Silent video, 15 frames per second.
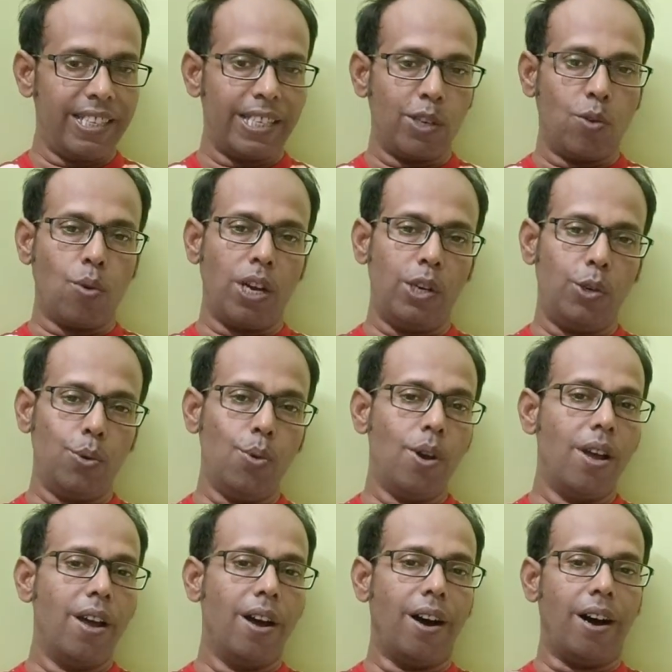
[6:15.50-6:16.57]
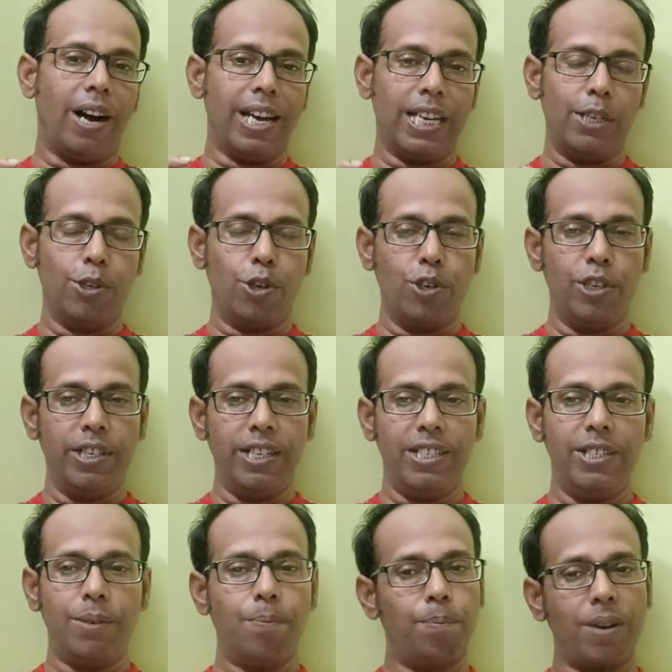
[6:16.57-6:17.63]
equal to
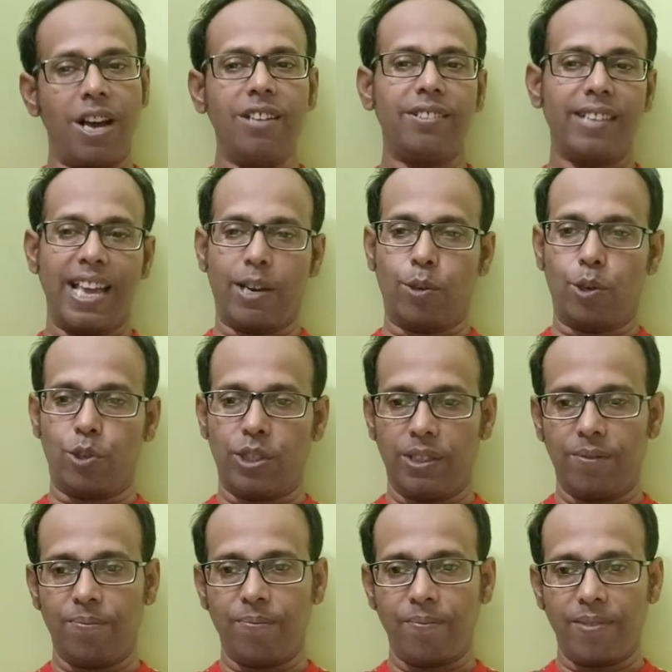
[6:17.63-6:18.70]
hyaluronidase plus acrosin.